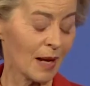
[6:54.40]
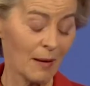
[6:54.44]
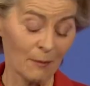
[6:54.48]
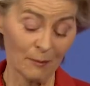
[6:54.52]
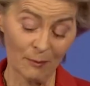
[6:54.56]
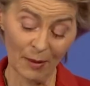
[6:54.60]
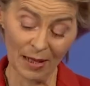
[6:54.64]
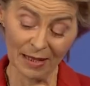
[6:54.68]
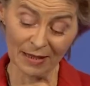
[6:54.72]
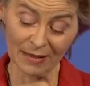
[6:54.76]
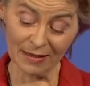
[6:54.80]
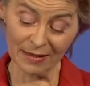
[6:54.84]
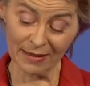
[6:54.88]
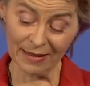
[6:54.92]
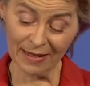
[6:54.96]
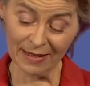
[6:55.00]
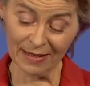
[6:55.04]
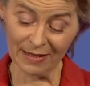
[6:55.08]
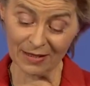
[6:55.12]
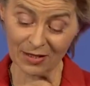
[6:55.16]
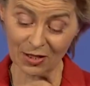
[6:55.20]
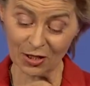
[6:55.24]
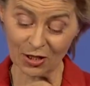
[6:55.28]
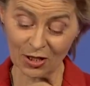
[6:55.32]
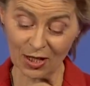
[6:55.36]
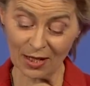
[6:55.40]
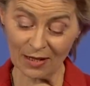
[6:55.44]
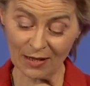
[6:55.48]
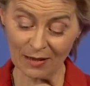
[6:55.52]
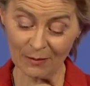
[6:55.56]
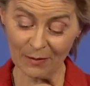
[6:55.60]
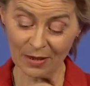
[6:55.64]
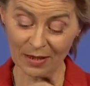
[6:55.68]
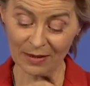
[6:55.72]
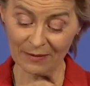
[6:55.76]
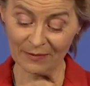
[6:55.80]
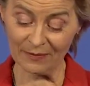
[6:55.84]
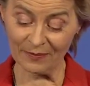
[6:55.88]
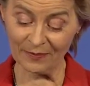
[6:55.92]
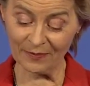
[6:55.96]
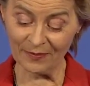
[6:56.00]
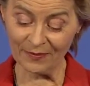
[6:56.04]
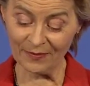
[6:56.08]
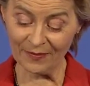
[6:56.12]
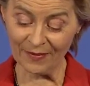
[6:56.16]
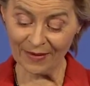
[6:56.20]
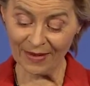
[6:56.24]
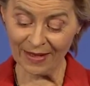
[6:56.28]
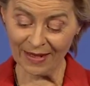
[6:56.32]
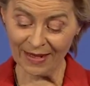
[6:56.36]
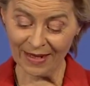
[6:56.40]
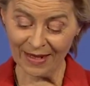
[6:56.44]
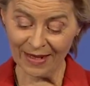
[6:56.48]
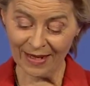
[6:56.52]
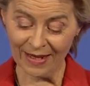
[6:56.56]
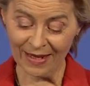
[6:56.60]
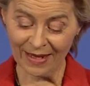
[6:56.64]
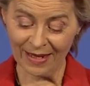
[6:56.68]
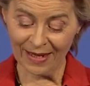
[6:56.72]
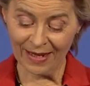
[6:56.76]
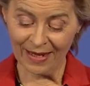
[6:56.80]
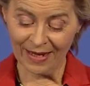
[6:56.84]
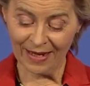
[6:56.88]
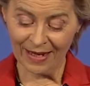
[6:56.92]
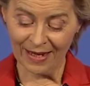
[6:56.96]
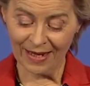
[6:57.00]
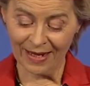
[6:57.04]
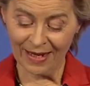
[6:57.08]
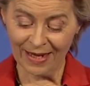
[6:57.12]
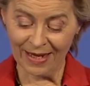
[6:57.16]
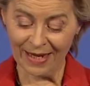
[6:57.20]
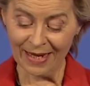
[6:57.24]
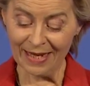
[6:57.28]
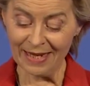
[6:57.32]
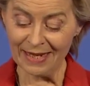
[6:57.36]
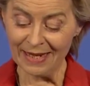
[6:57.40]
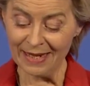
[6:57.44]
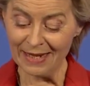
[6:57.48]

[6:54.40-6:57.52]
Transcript: But, ladies and gentlemen, it